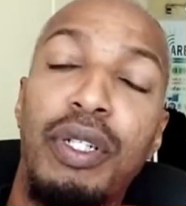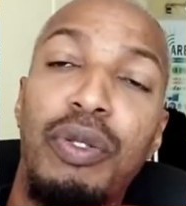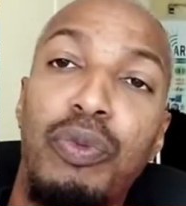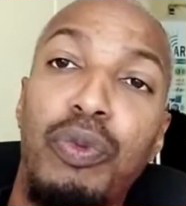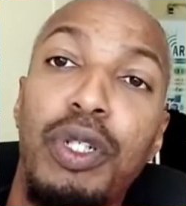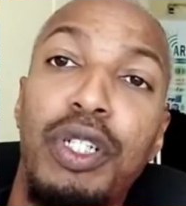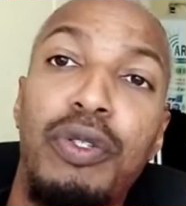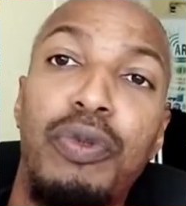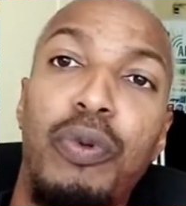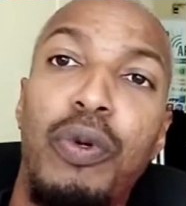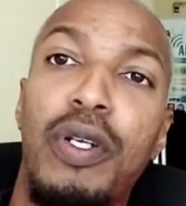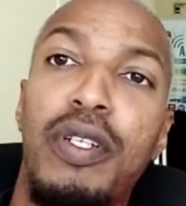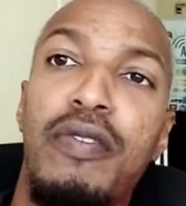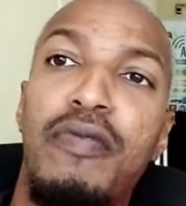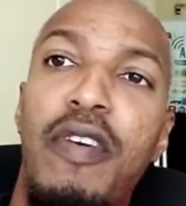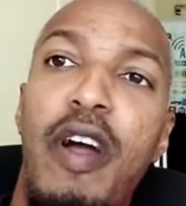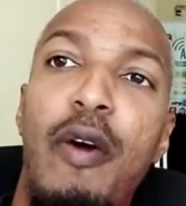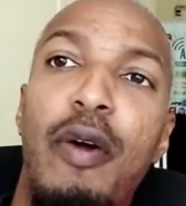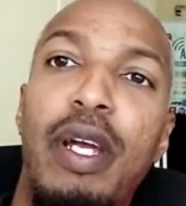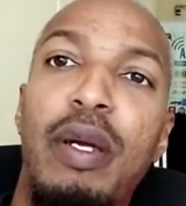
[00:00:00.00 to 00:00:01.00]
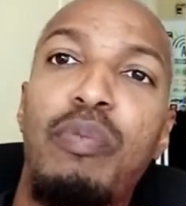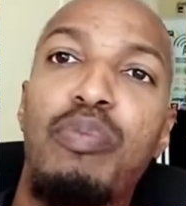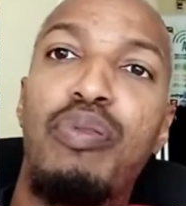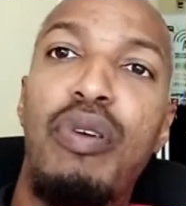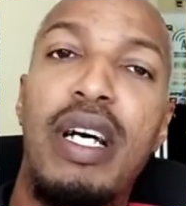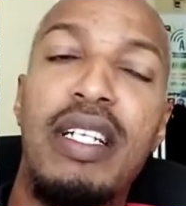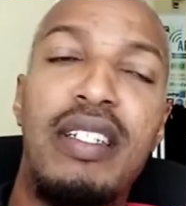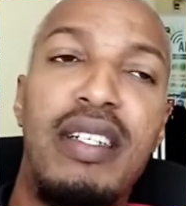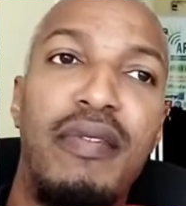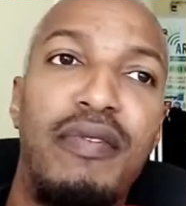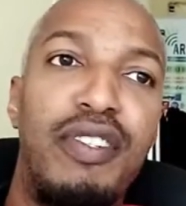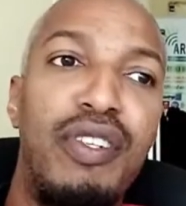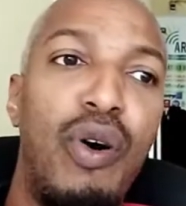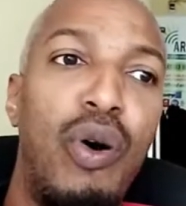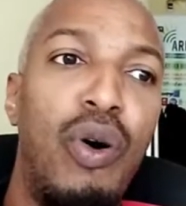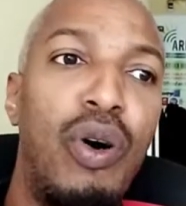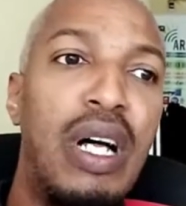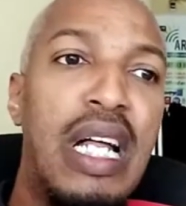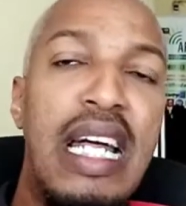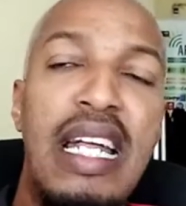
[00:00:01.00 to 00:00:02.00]
which was very impressive.
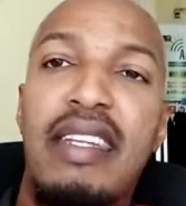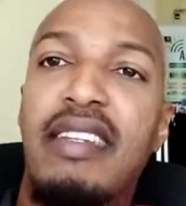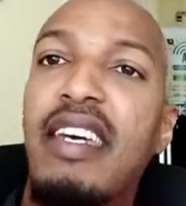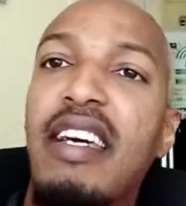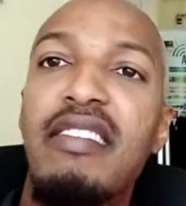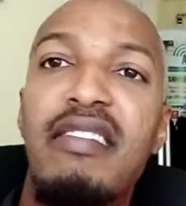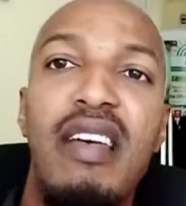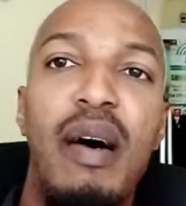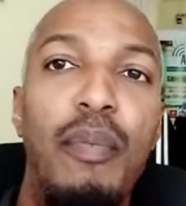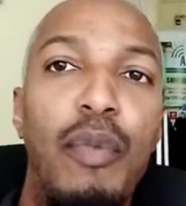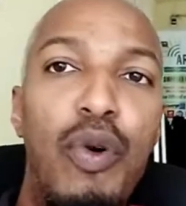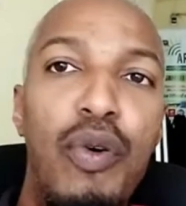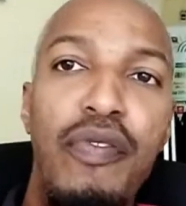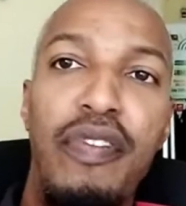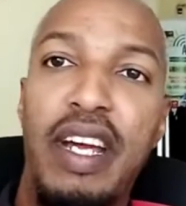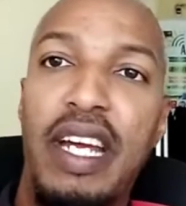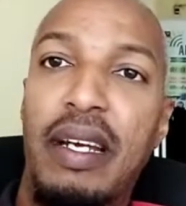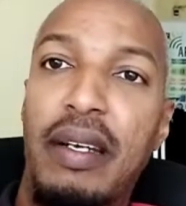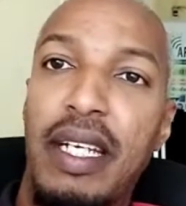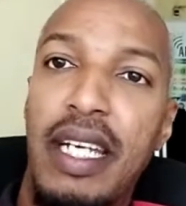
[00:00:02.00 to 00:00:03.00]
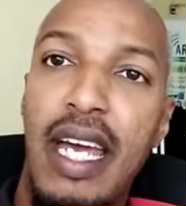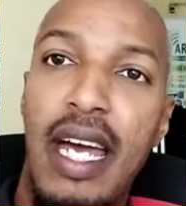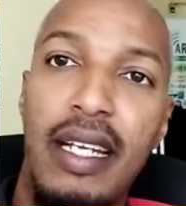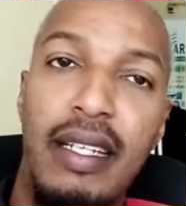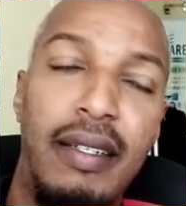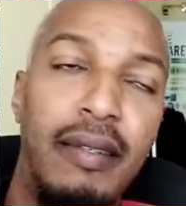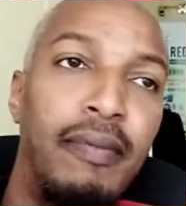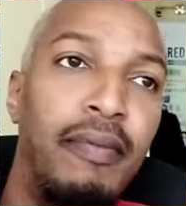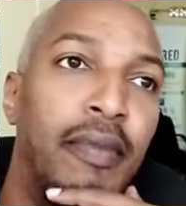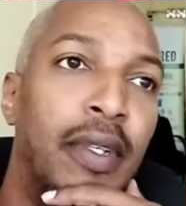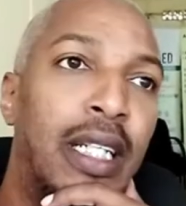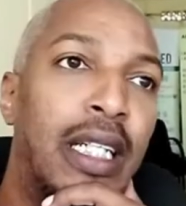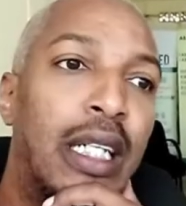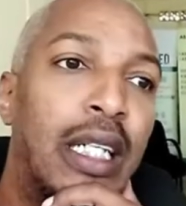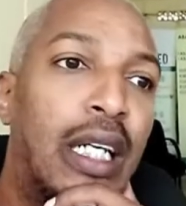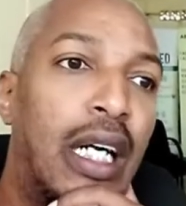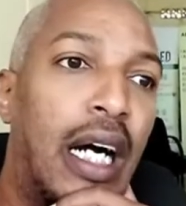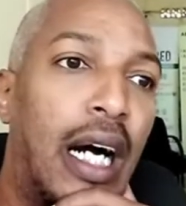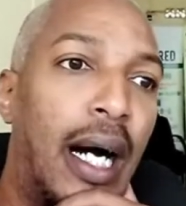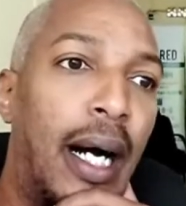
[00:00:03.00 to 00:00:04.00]
So things are moving, yet.
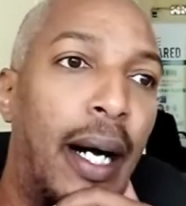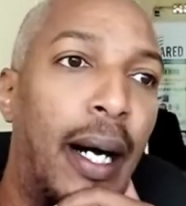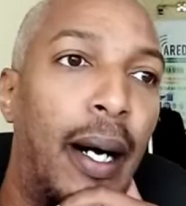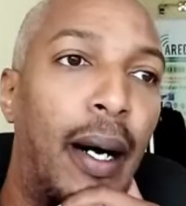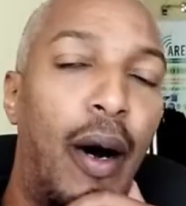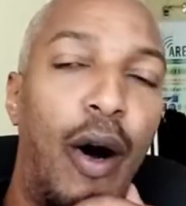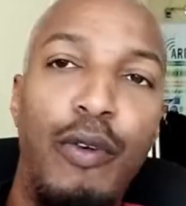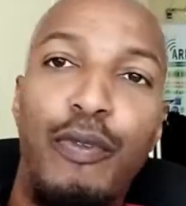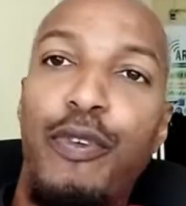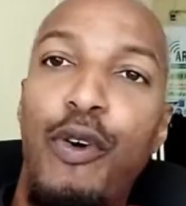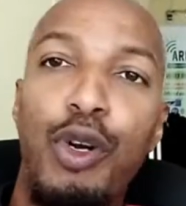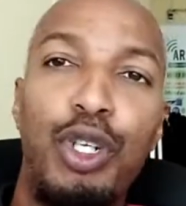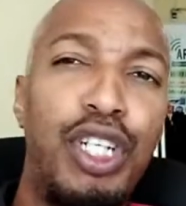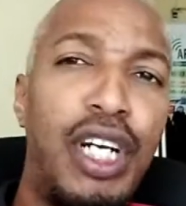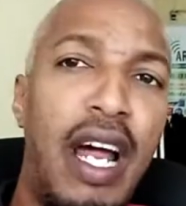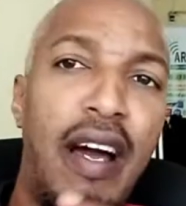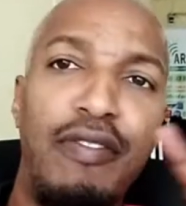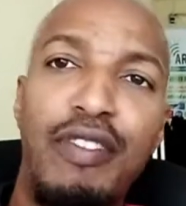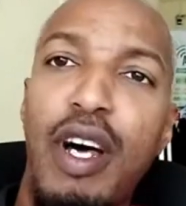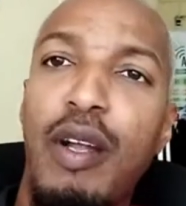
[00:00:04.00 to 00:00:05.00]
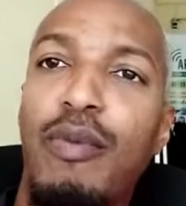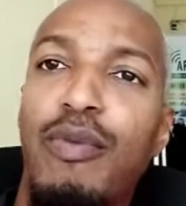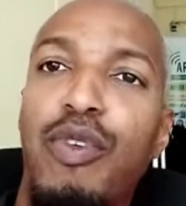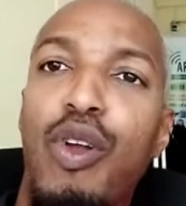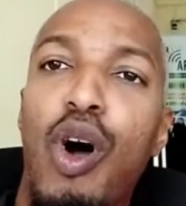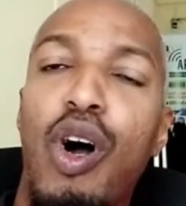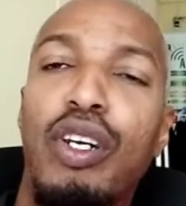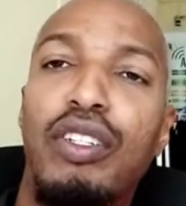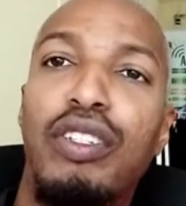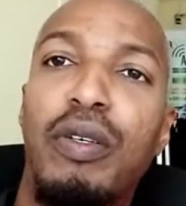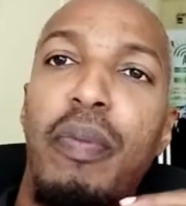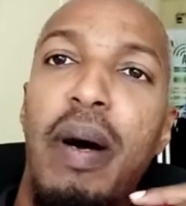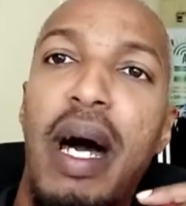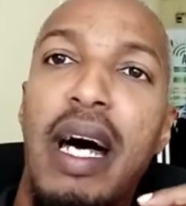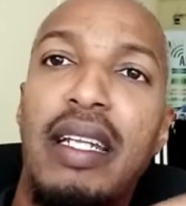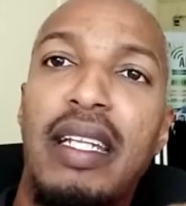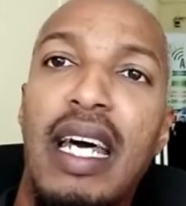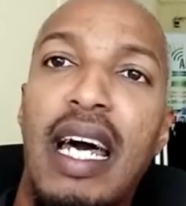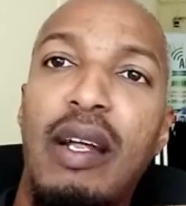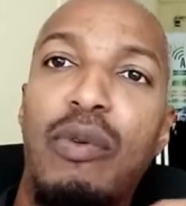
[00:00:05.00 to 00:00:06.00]
Unfortunately, I've done vlogs
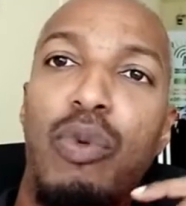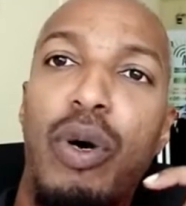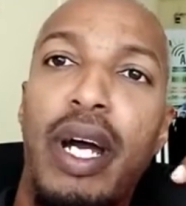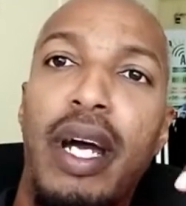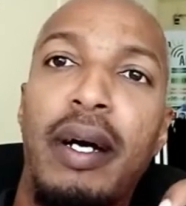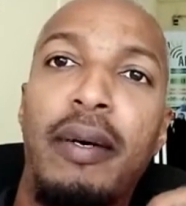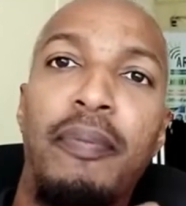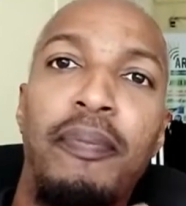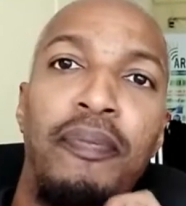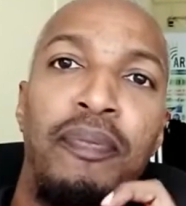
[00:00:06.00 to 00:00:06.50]
about that where